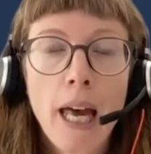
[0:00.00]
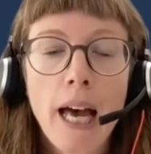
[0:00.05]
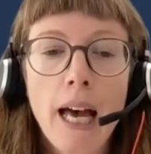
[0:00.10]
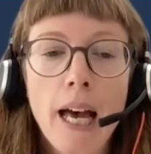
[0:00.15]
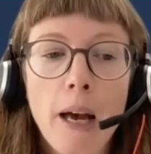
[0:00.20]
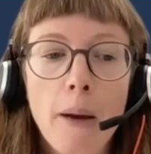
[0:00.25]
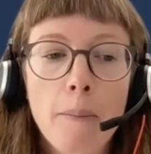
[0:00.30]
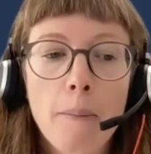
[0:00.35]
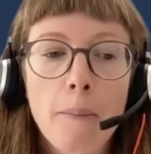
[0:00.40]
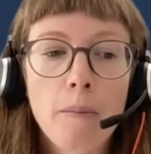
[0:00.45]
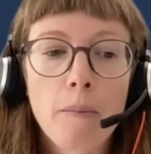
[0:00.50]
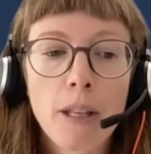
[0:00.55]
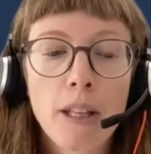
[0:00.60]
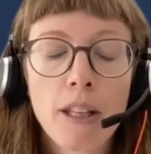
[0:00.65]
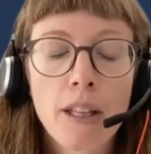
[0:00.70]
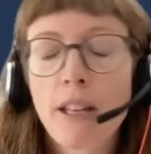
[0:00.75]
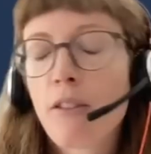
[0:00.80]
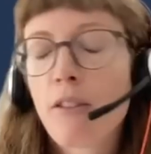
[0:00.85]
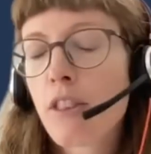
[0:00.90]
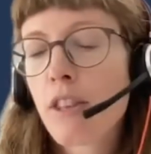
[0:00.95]
But
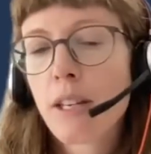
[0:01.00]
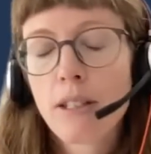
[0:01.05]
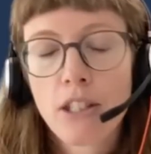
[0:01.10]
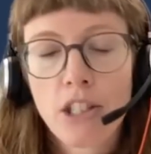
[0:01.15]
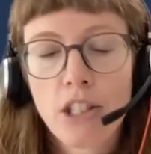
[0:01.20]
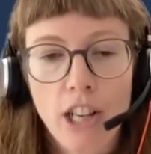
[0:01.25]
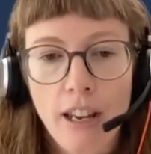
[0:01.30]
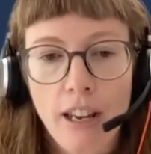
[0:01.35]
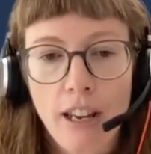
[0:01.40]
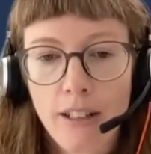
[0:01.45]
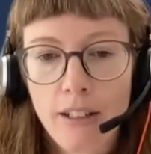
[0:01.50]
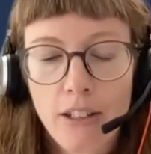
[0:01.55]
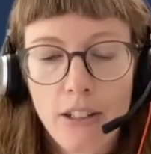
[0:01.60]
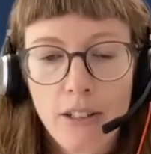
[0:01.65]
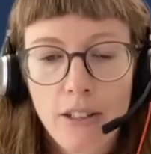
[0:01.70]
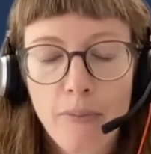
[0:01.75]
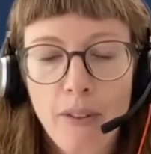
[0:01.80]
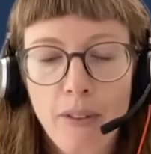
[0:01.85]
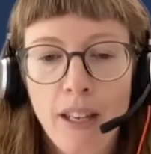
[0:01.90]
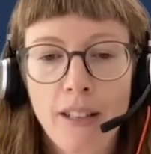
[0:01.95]
then things
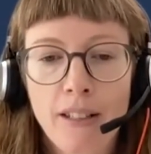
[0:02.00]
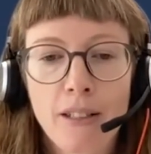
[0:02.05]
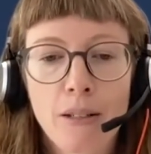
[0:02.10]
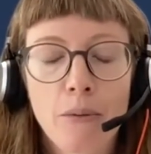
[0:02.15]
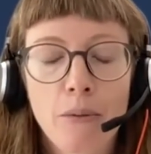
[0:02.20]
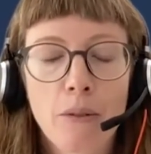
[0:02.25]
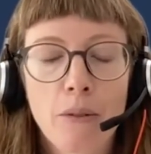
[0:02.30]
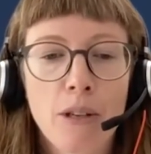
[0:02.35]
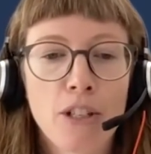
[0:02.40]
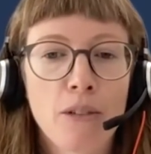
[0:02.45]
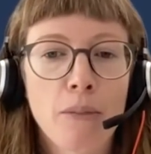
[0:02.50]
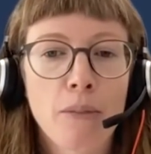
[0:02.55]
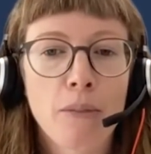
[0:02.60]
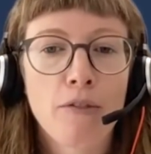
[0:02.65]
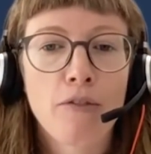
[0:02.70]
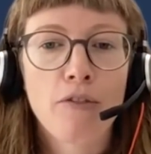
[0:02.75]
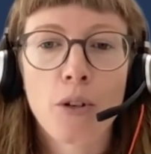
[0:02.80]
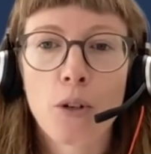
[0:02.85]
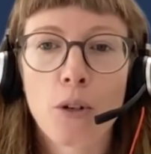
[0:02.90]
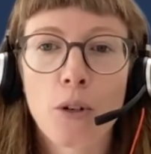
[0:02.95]
change. As we mentioned
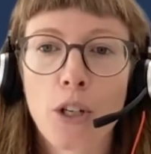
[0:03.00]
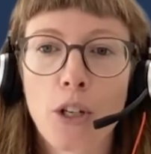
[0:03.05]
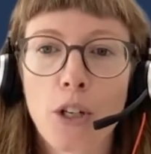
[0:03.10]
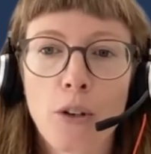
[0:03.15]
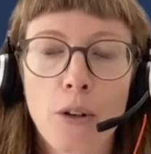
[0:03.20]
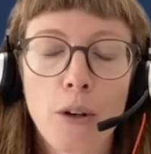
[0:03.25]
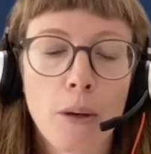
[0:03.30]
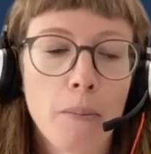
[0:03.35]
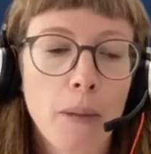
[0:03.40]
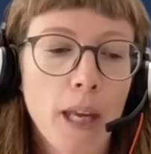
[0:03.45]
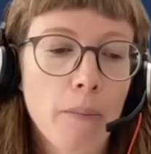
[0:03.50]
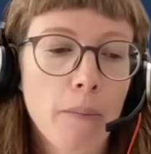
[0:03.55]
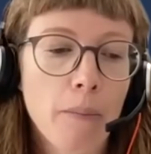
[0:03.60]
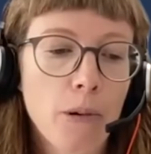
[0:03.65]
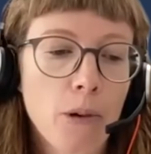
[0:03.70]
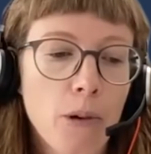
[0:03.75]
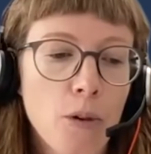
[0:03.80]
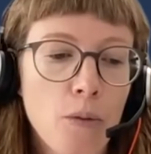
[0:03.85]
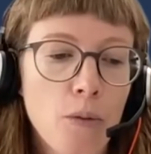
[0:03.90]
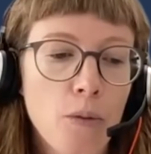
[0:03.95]
before,
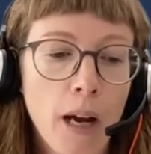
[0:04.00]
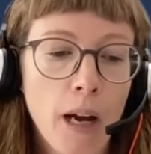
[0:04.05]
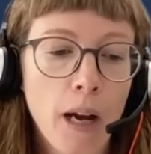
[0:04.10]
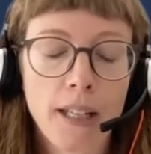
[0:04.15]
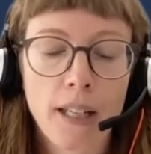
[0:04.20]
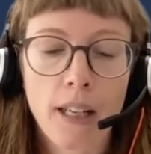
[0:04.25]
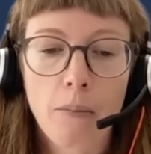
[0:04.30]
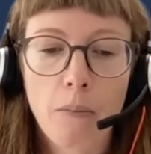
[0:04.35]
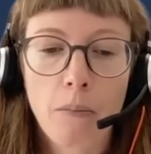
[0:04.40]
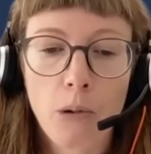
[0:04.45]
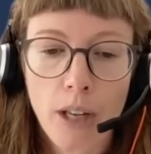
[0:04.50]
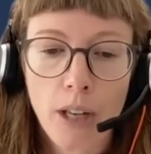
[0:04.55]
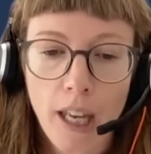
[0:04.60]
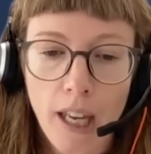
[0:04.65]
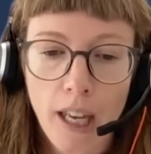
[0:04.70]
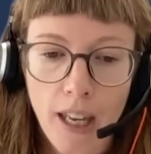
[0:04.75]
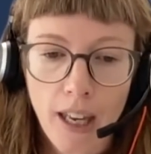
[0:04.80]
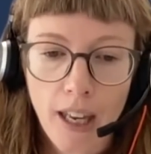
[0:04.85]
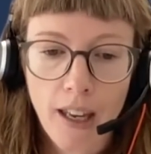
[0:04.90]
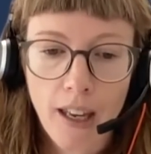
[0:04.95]
people might need more
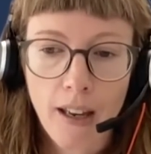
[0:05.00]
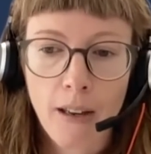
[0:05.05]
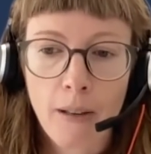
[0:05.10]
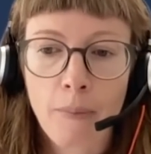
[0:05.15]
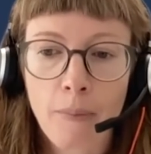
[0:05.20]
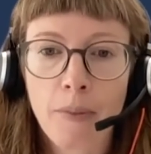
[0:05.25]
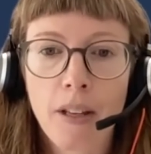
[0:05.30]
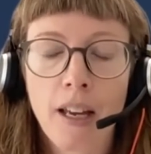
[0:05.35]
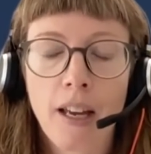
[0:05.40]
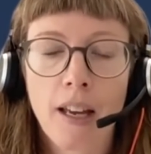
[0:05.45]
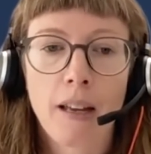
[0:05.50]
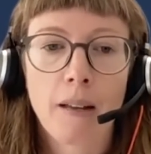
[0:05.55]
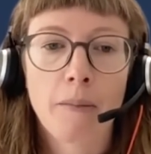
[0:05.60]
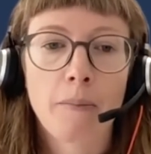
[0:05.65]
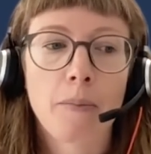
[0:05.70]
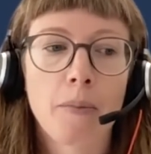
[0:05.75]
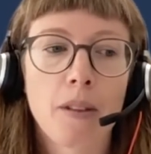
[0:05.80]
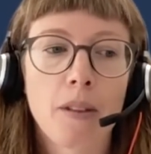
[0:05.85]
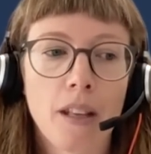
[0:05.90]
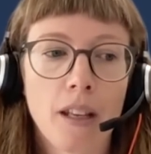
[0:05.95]
care
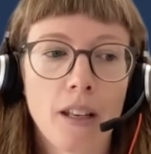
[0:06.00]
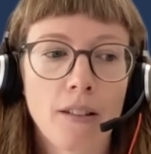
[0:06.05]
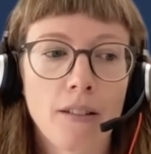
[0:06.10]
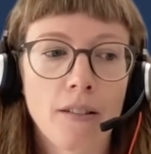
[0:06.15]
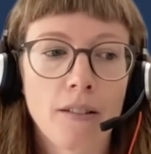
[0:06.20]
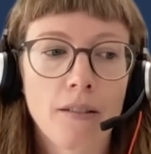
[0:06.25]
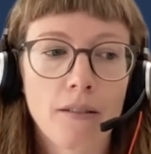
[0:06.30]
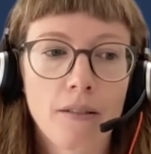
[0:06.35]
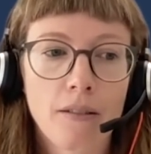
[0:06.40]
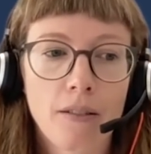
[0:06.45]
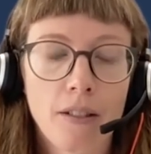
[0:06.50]
than